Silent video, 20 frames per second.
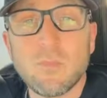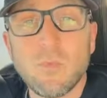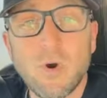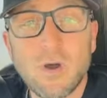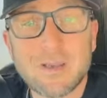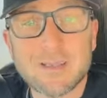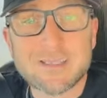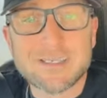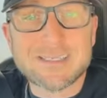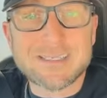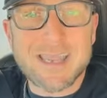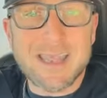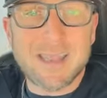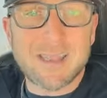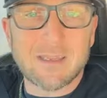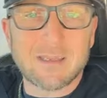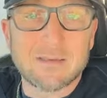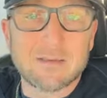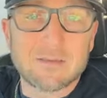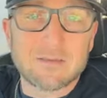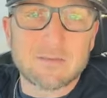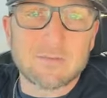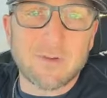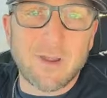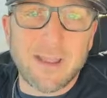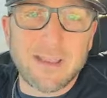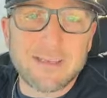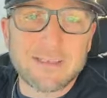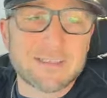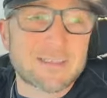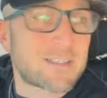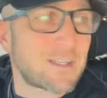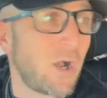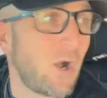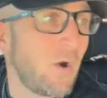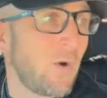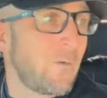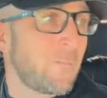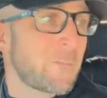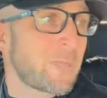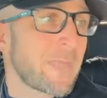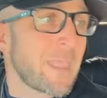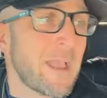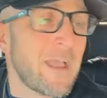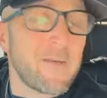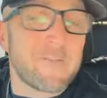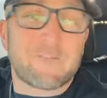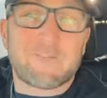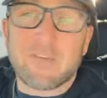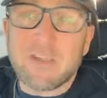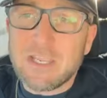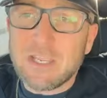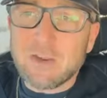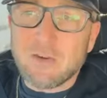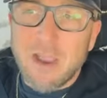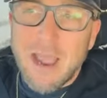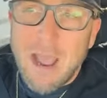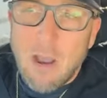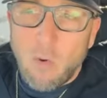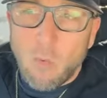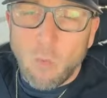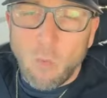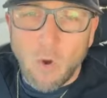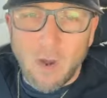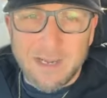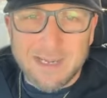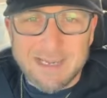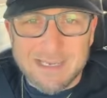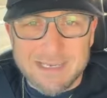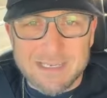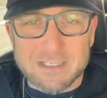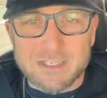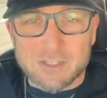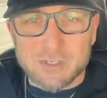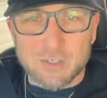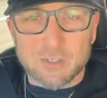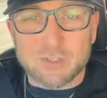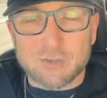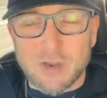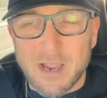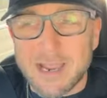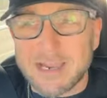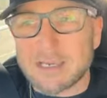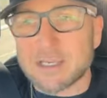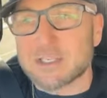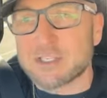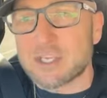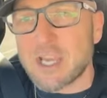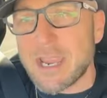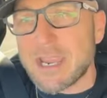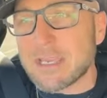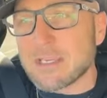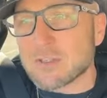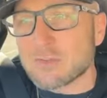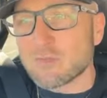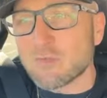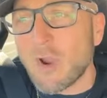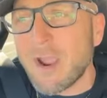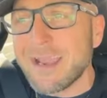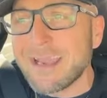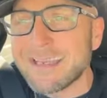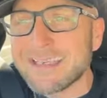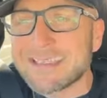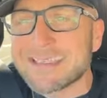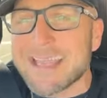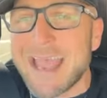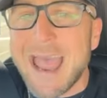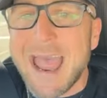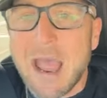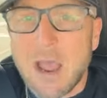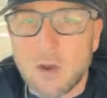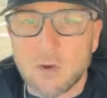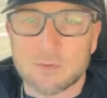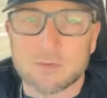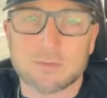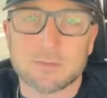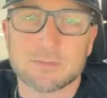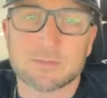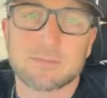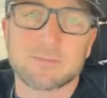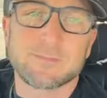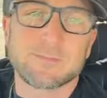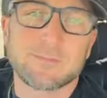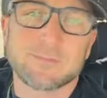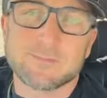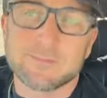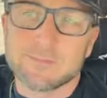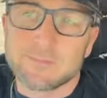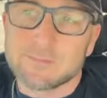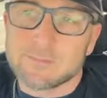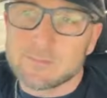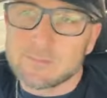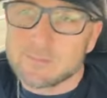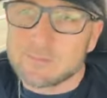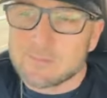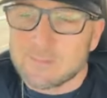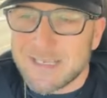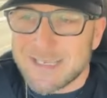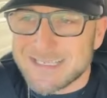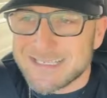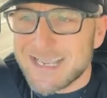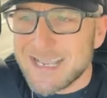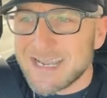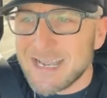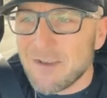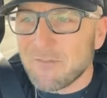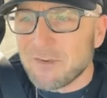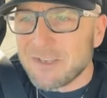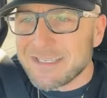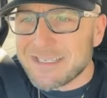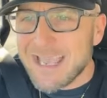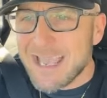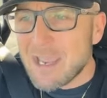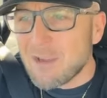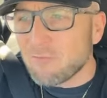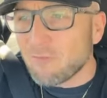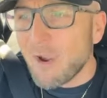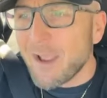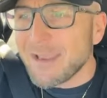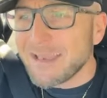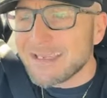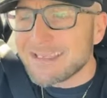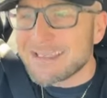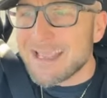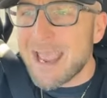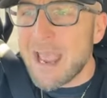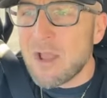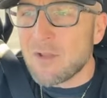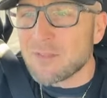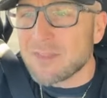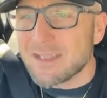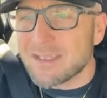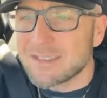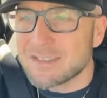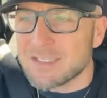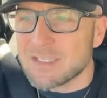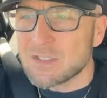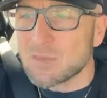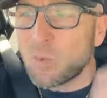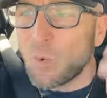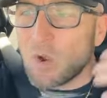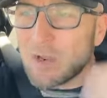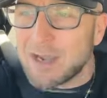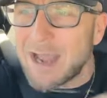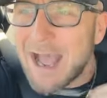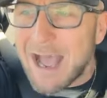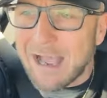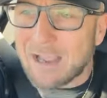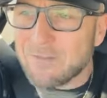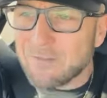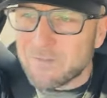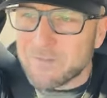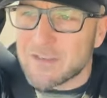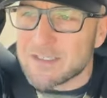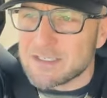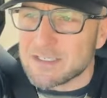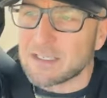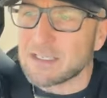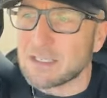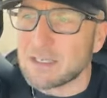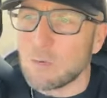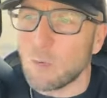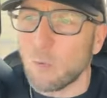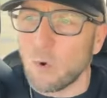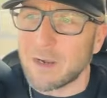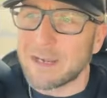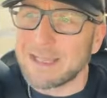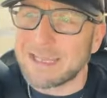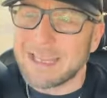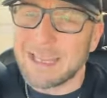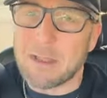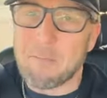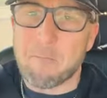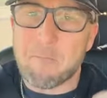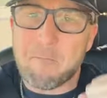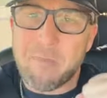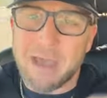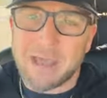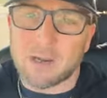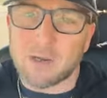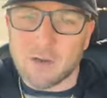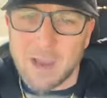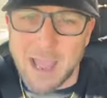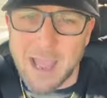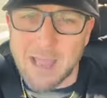want to stay, right? So figure out what it is you're trying to change. Write it down. I say it every day. Write it down. This is what I physically want to get better